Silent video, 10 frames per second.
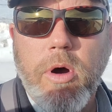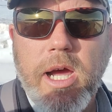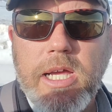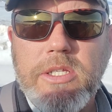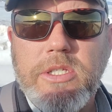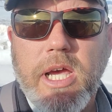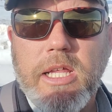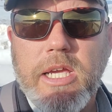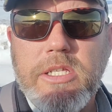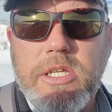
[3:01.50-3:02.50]
wise, I
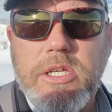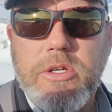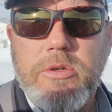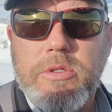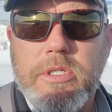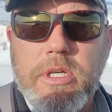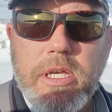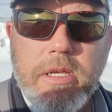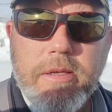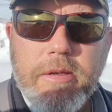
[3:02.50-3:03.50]
like to use
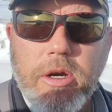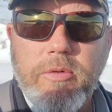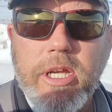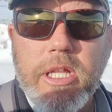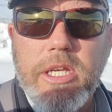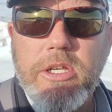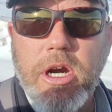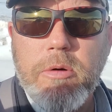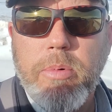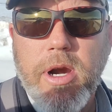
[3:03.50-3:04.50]
a really
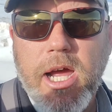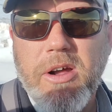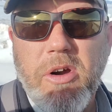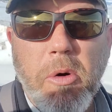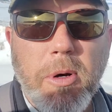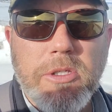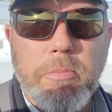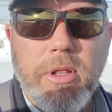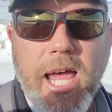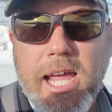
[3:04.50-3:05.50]
dark brown, almost
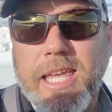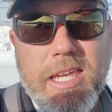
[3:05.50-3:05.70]
black.